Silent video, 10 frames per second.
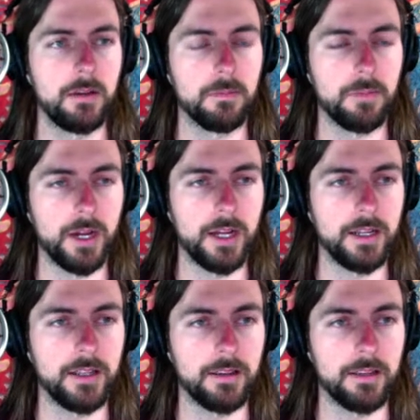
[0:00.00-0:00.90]

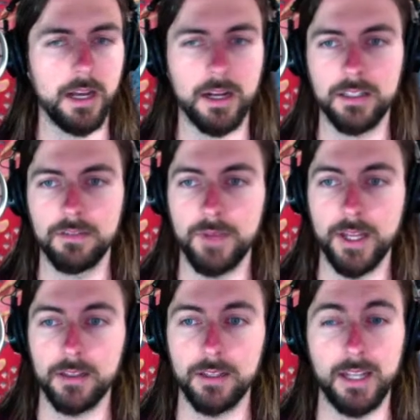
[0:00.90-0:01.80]
by the octave
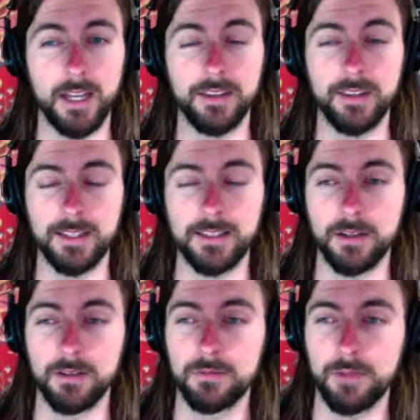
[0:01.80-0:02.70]
mandolin? I think
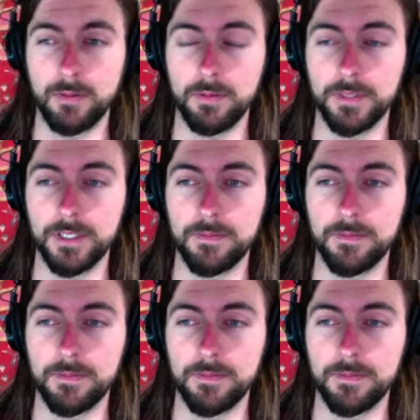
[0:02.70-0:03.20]
so, probably.